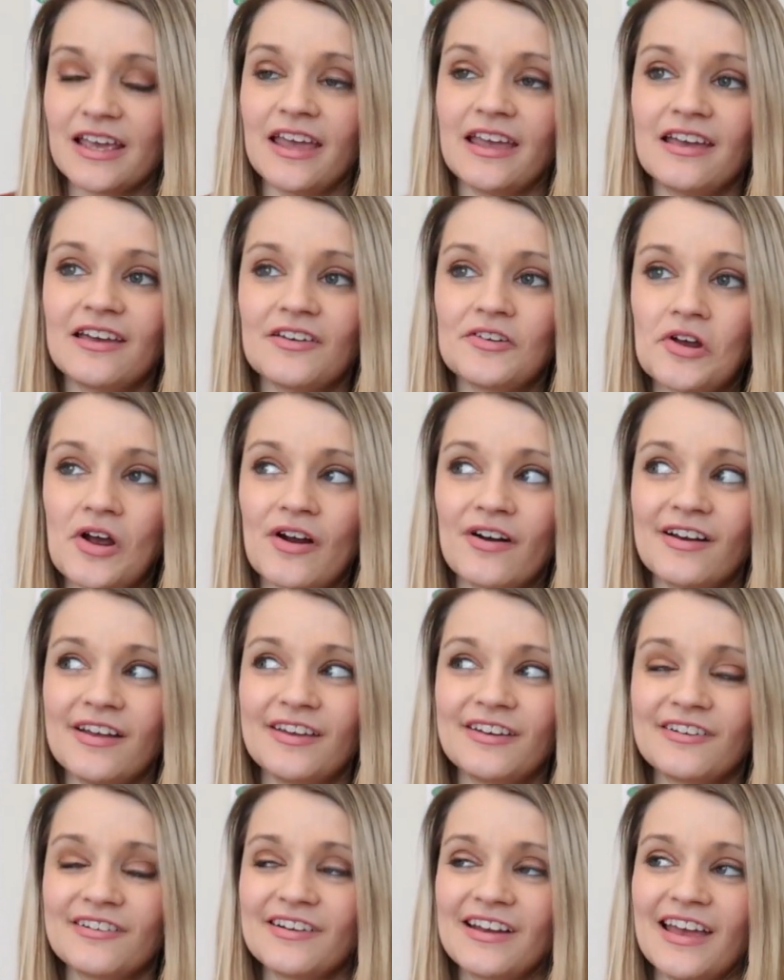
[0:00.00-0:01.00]
and our
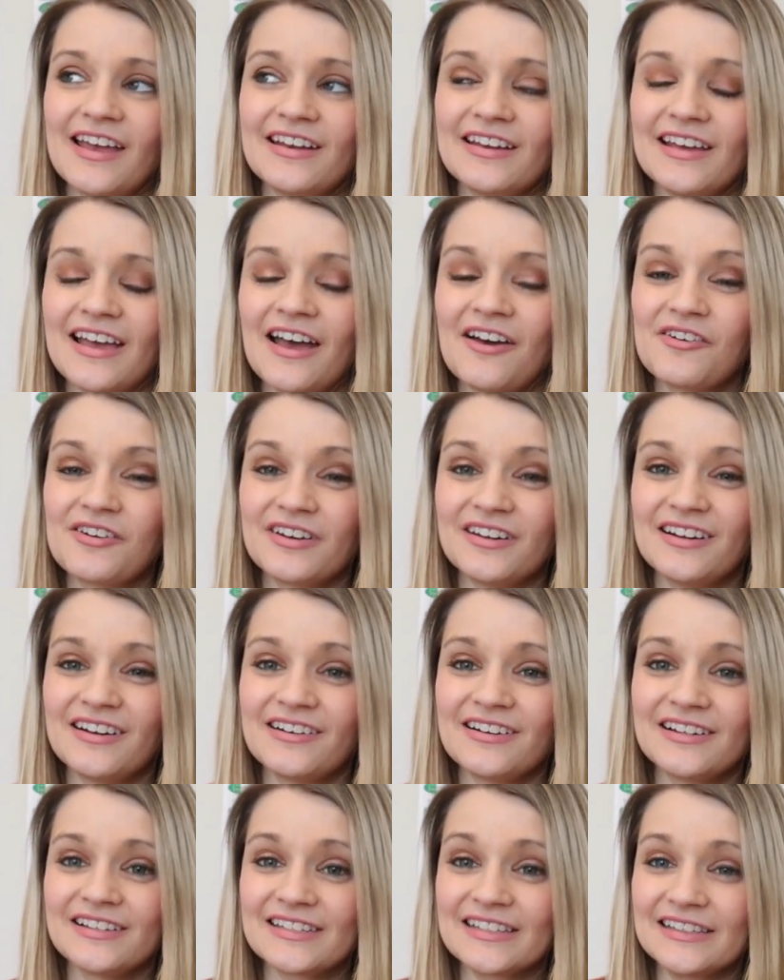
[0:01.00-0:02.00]
internet out
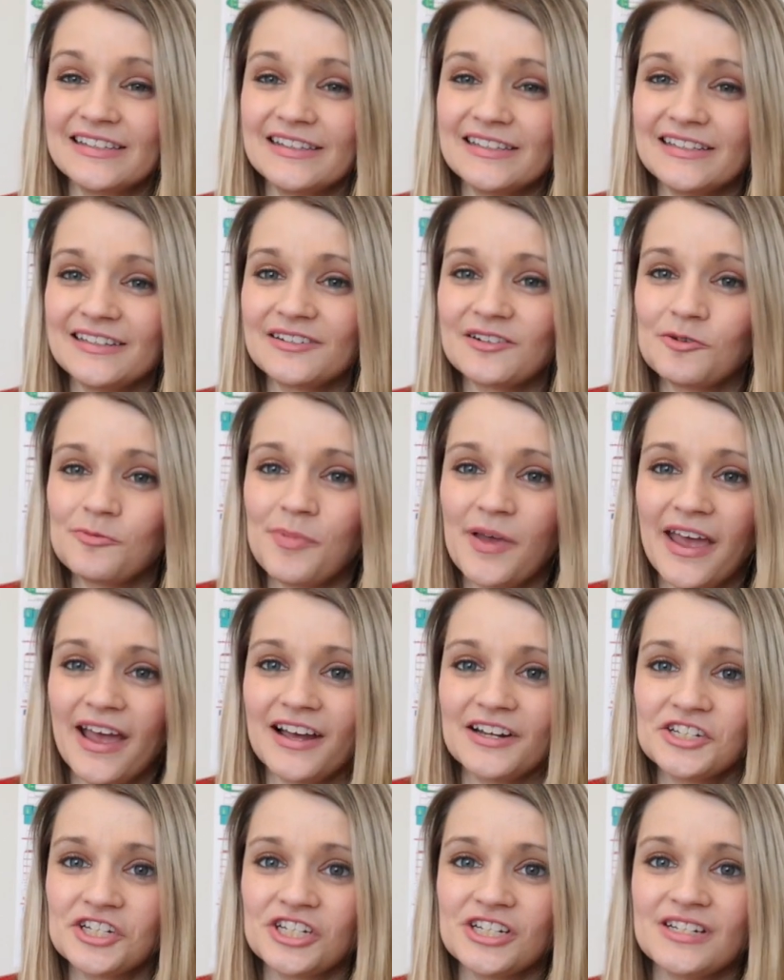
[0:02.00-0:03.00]
here is a little
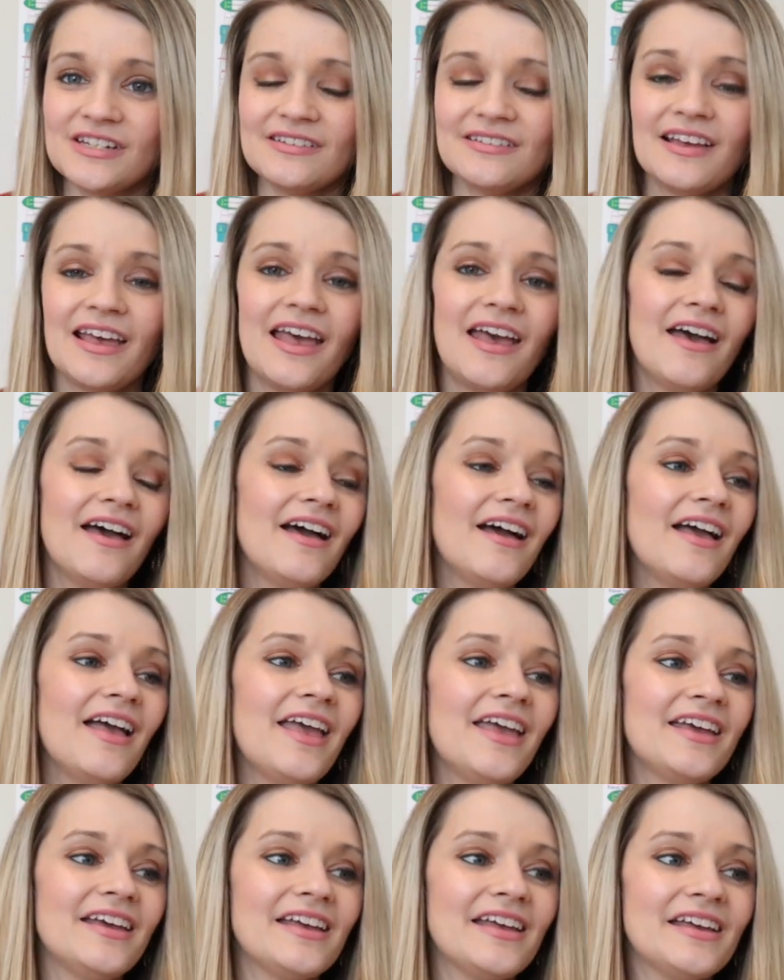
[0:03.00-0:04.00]
patchy.
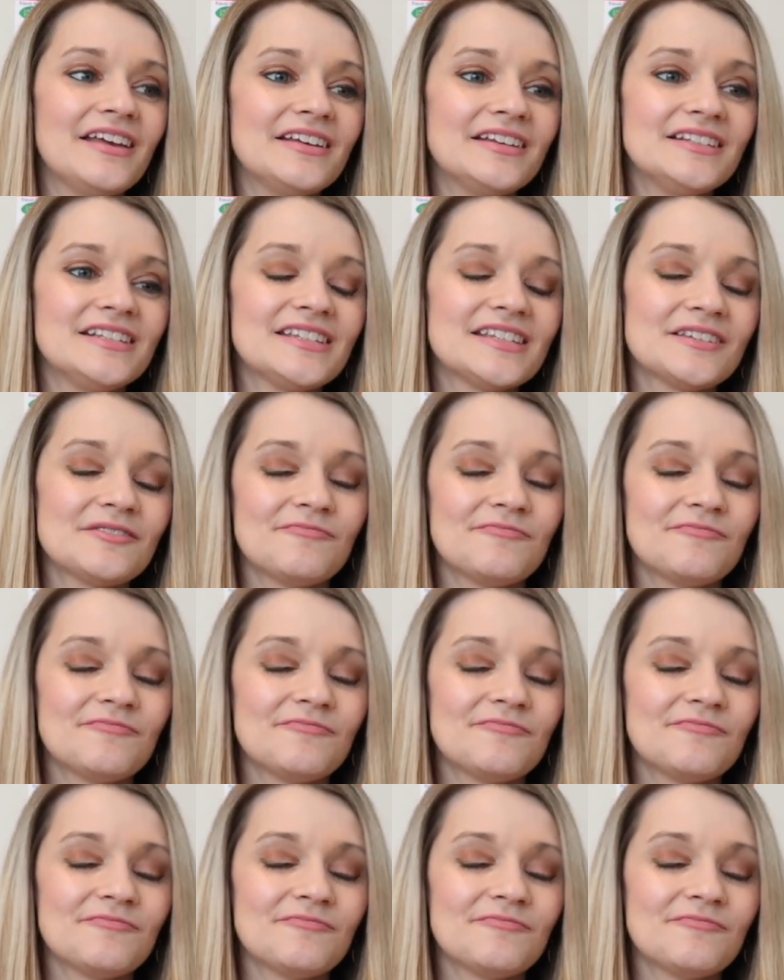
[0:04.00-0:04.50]
And